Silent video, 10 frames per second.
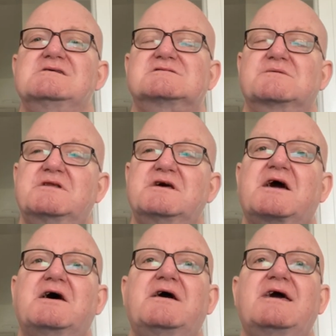So I'm going to
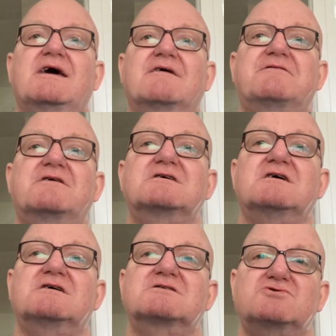go here
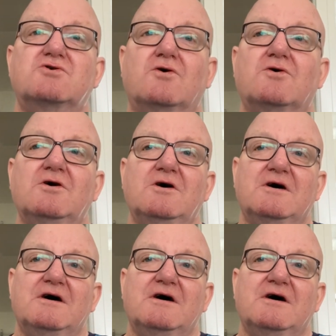for a draw.